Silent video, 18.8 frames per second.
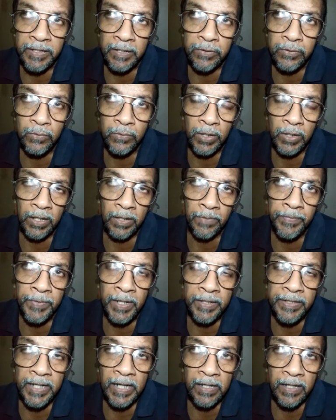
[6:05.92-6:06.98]
to
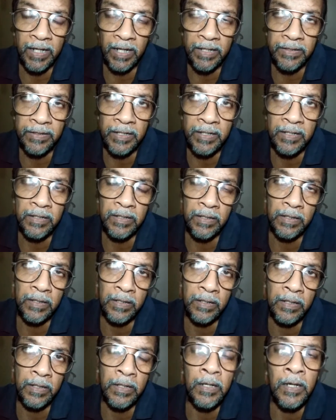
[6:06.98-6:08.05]

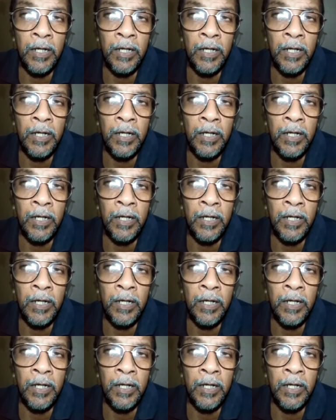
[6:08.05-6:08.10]
Delkanda